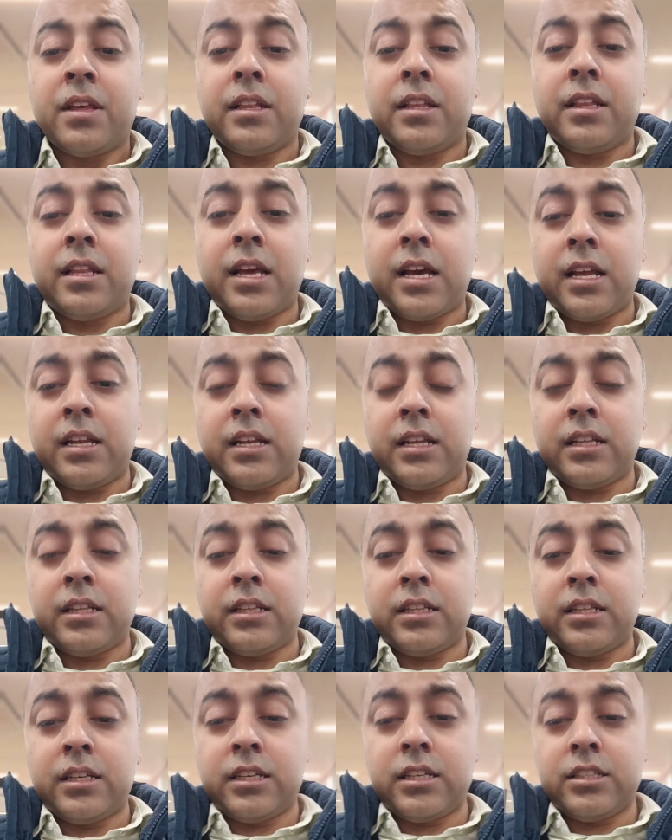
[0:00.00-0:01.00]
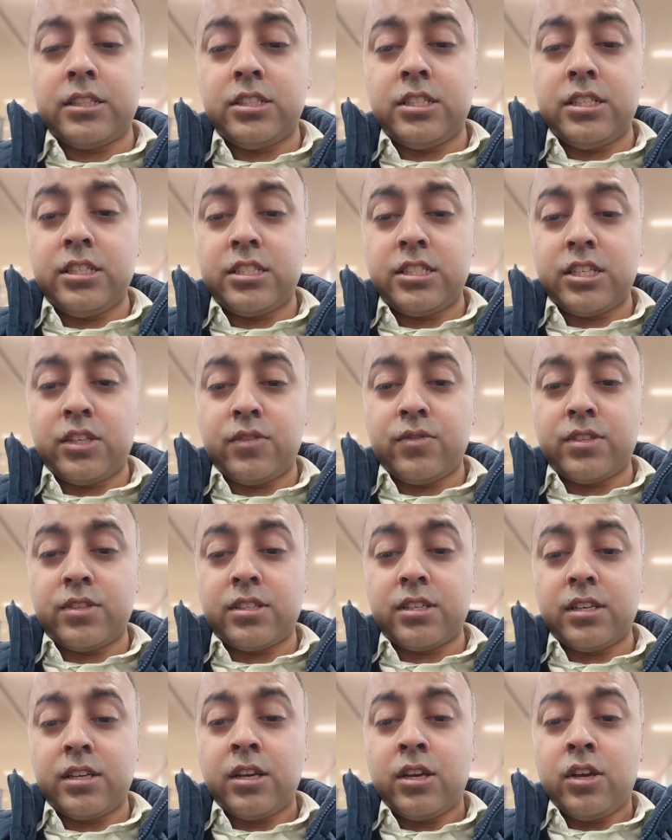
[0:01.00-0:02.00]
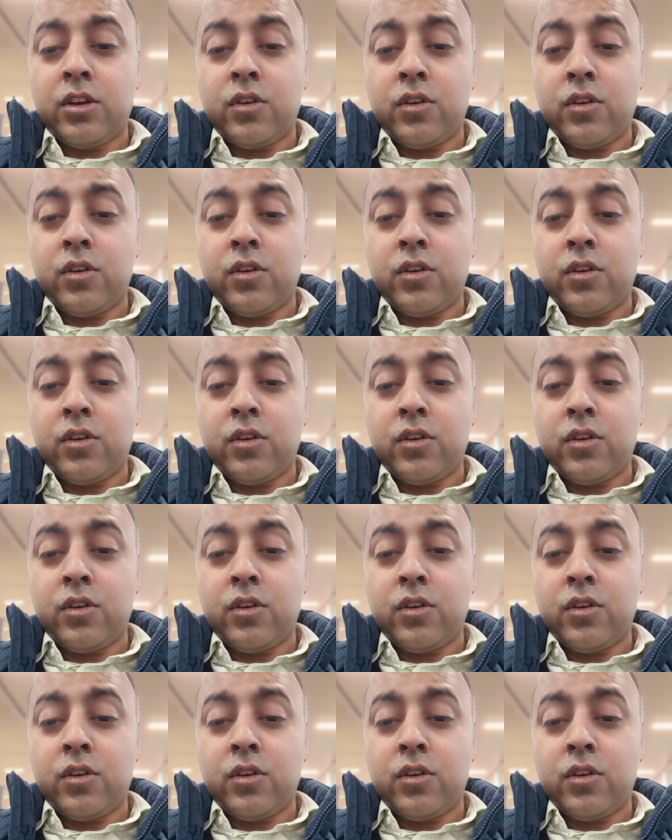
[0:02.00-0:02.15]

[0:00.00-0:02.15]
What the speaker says: than the gene sequencing,